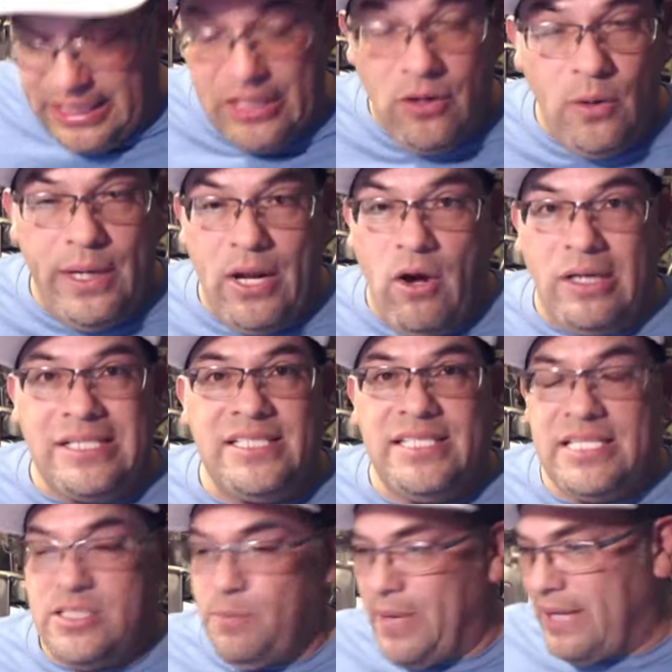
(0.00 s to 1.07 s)
you know it all
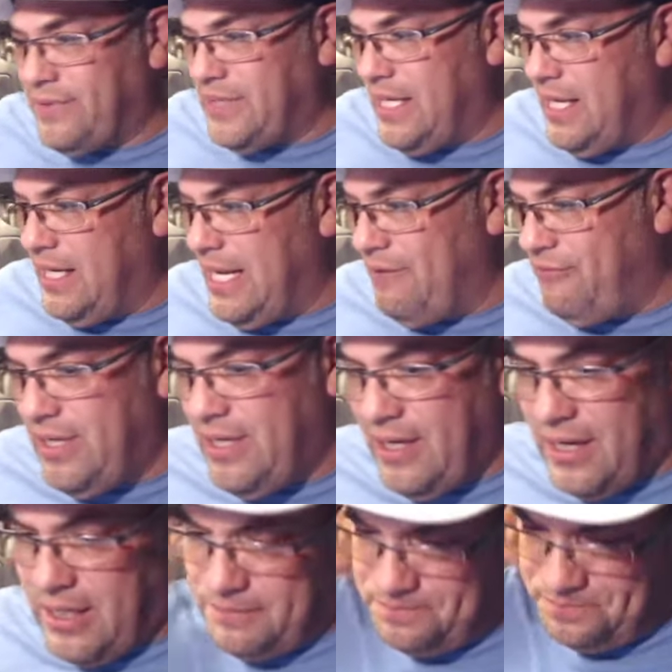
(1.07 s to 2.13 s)
consists about the 11
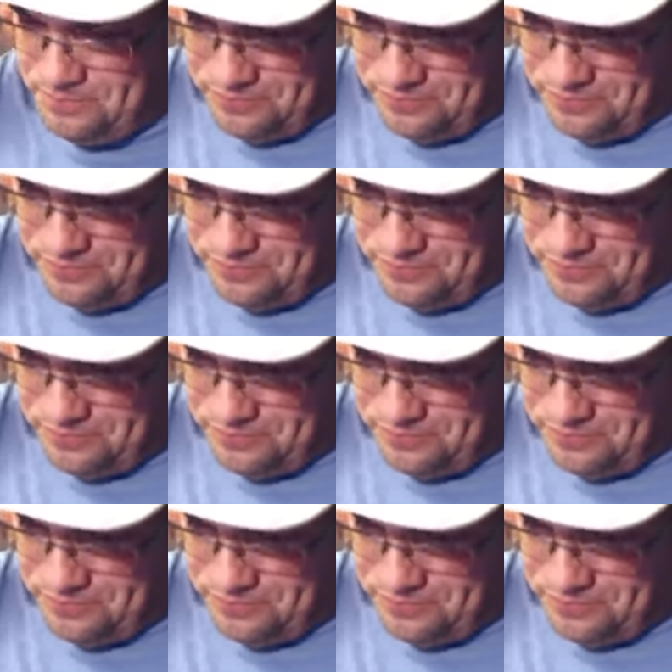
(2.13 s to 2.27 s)
um,